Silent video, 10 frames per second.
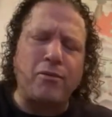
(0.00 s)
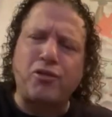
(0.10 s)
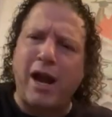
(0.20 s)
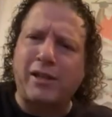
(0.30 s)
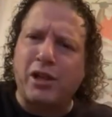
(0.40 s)

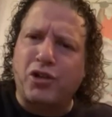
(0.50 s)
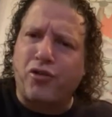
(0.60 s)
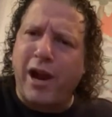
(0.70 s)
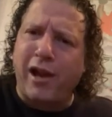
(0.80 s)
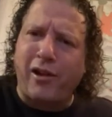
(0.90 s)
tractor
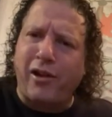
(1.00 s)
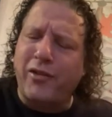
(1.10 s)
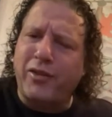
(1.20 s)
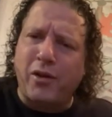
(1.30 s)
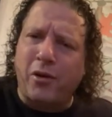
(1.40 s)

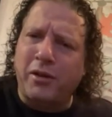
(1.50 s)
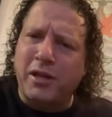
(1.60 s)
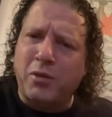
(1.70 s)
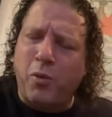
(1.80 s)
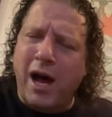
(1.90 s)
trailers and all
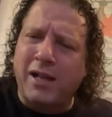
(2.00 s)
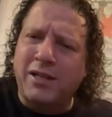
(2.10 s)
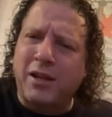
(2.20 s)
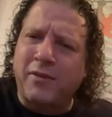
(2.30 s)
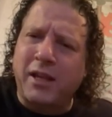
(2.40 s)
this wild
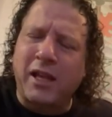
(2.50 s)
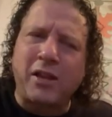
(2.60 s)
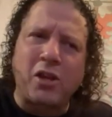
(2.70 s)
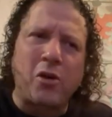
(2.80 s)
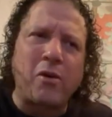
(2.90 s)
stuff that
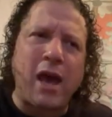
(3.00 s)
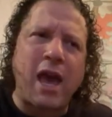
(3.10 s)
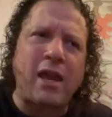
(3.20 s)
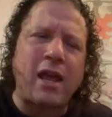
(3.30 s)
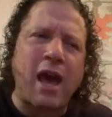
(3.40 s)
they do.
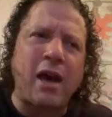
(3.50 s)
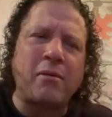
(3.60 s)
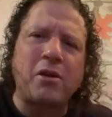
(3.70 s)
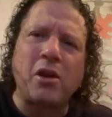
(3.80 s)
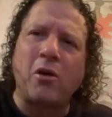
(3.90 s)
And
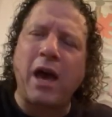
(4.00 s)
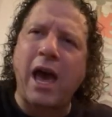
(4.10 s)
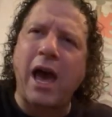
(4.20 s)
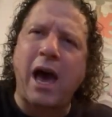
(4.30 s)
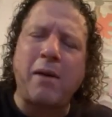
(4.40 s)
you know,
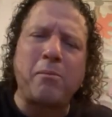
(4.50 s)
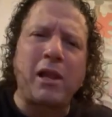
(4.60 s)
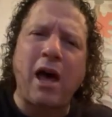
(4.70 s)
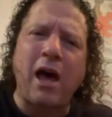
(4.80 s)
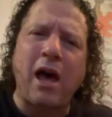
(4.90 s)

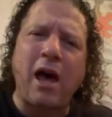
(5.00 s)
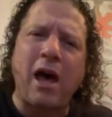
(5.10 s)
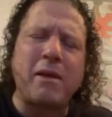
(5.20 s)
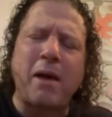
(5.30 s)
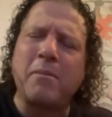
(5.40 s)

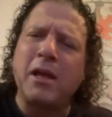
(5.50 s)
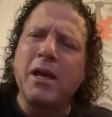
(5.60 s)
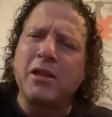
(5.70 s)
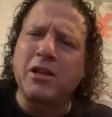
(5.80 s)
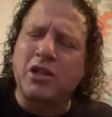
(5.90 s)
I'm
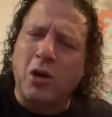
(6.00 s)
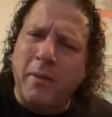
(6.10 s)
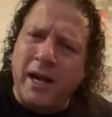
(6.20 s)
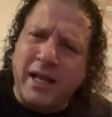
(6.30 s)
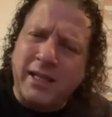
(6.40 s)
there's so
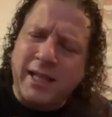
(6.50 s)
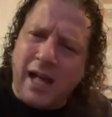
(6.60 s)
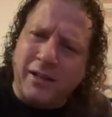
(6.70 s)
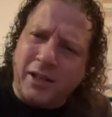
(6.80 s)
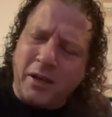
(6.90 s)
many
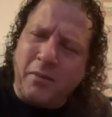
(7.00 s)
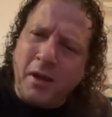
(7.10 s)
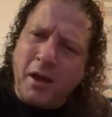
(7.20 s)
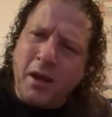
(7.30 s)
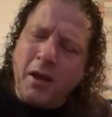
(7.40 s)
talented
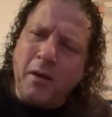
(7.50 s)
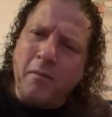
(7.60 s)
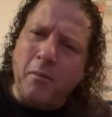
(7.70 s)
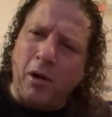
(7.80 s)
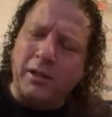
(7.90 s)

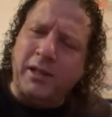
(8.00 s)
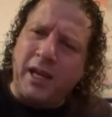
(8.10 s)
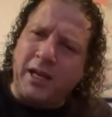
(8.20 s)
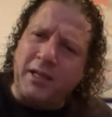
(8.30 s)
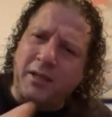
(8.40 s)

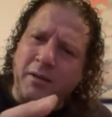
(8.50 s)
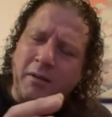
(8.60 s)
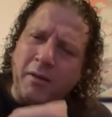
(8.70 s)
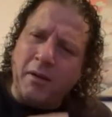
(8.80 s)
Maltese